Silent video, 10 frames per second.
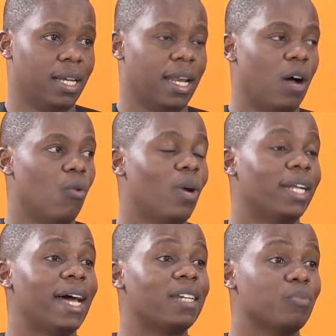Now,
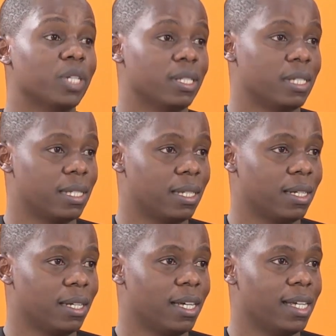what that means
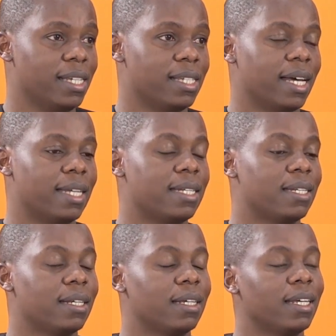is
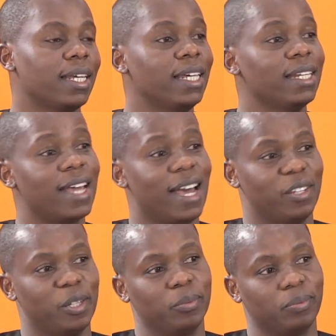that in
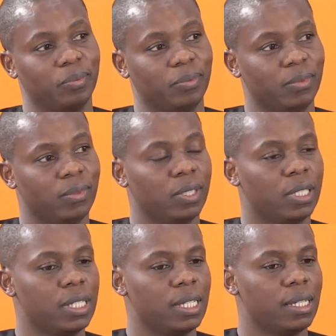Kenya,
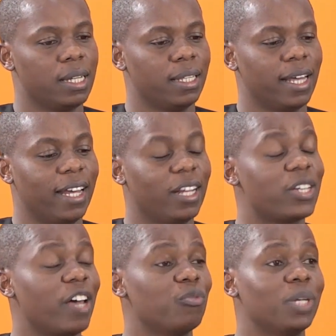the
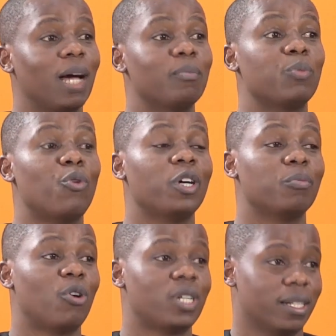NHIF becomes more
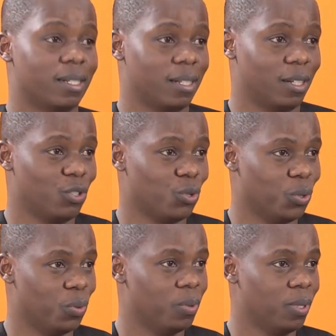important to
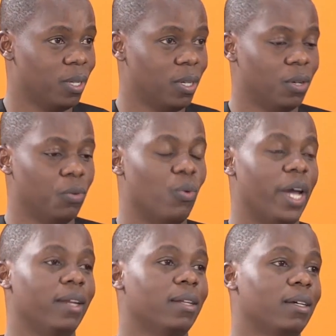you
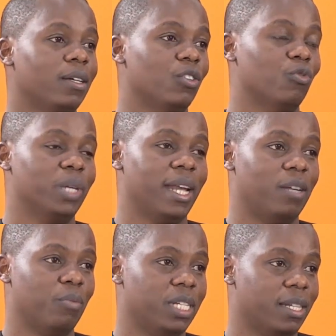when you've been
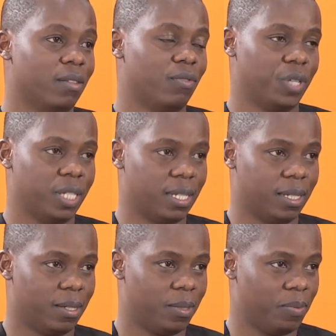admitted, for
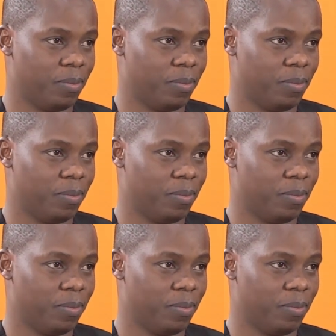instance.